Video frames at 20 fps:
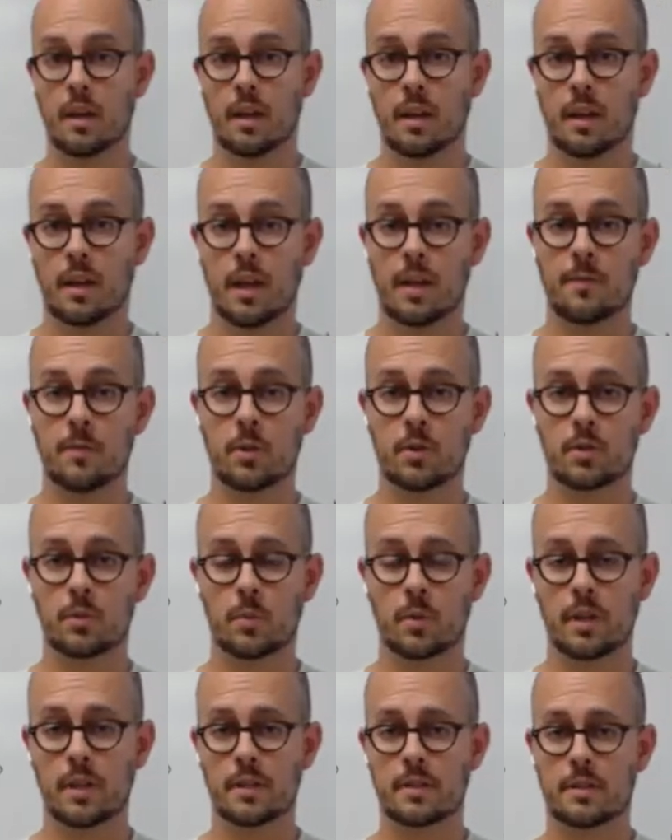Hey folks,
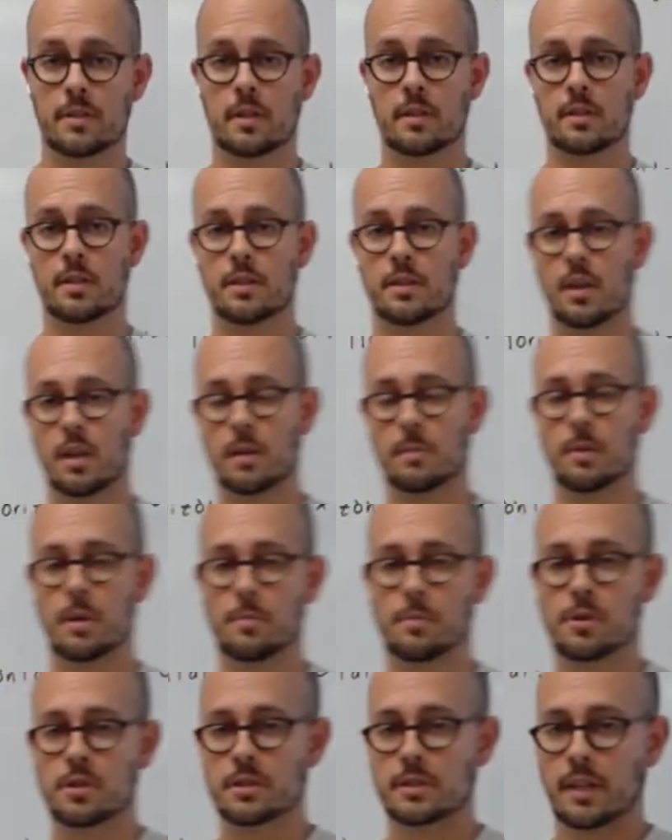we're going to start to talk
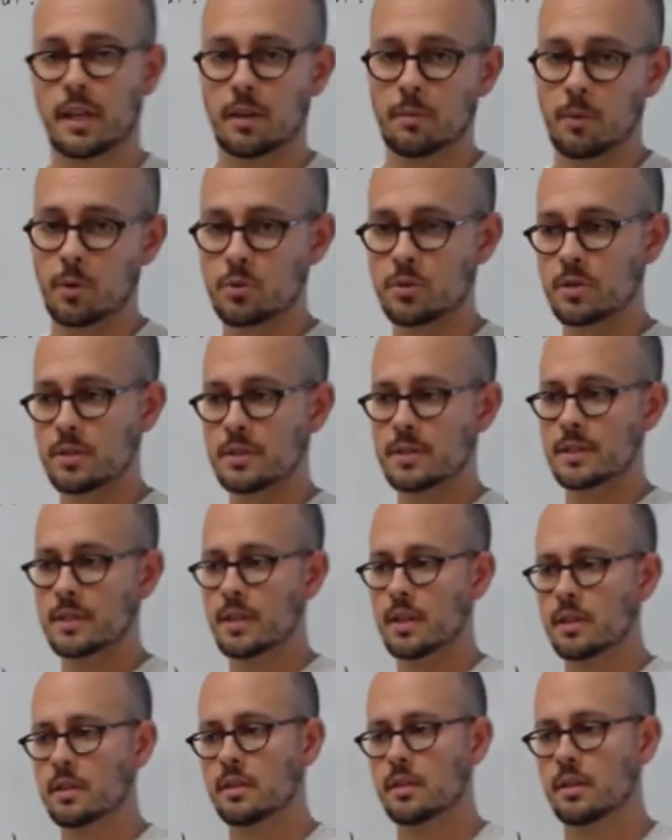about projectile motion
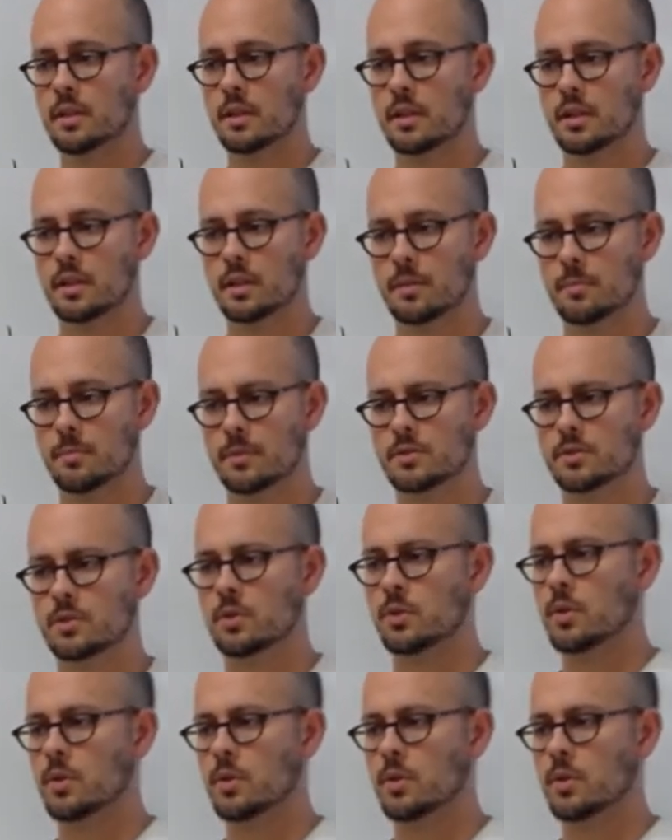today. So I